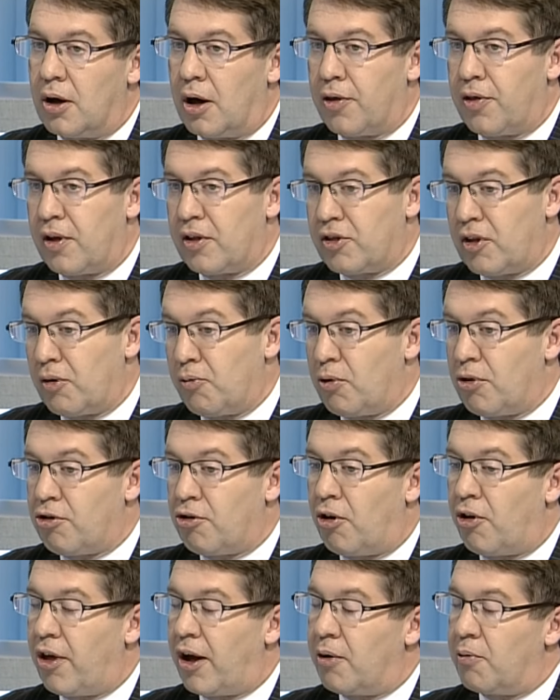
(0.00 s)
think that we
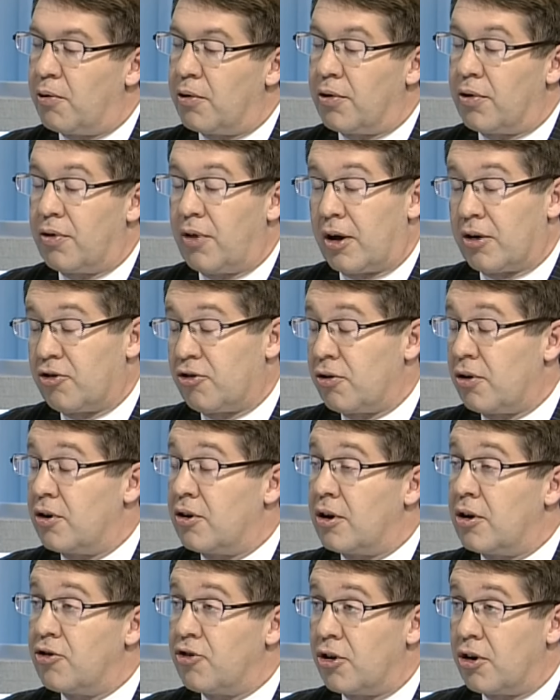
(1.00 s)
saw that with actually
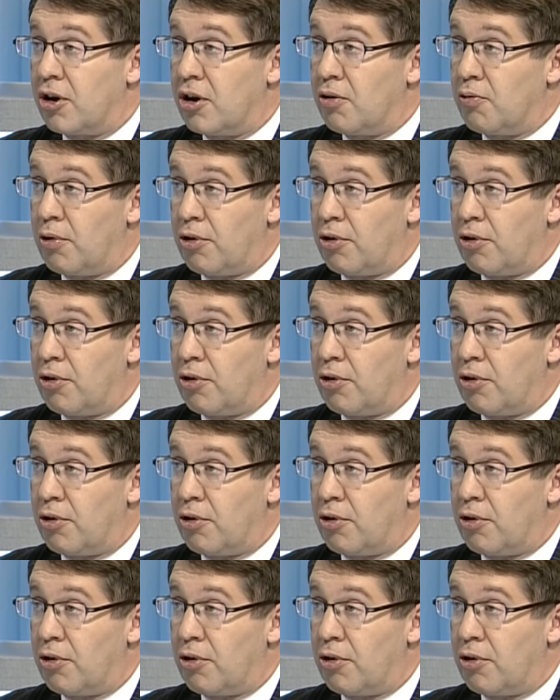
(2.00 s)
DJ,